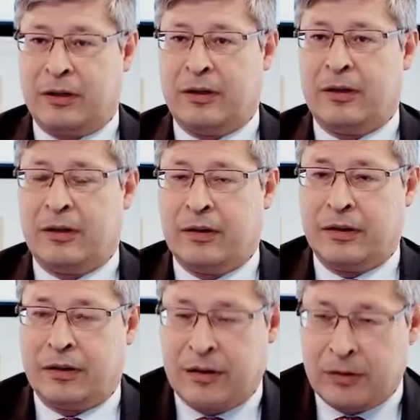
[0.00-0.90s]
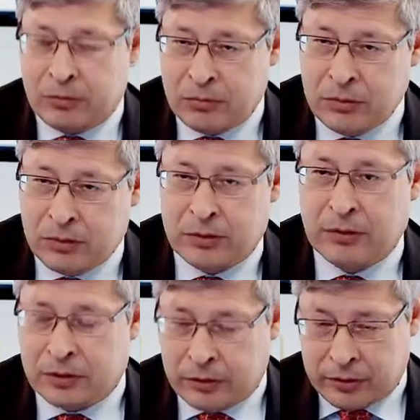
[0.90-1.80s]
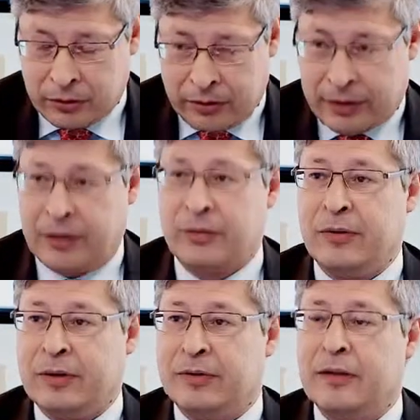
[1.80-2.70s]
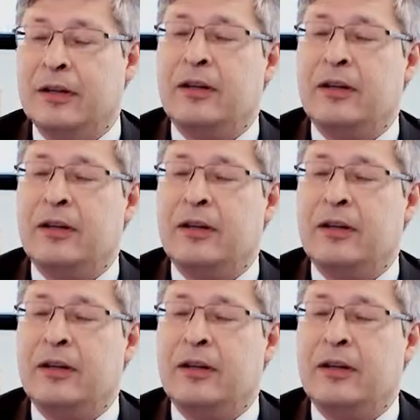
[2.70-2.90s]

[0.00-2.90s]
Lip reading: in the EU and in other countries,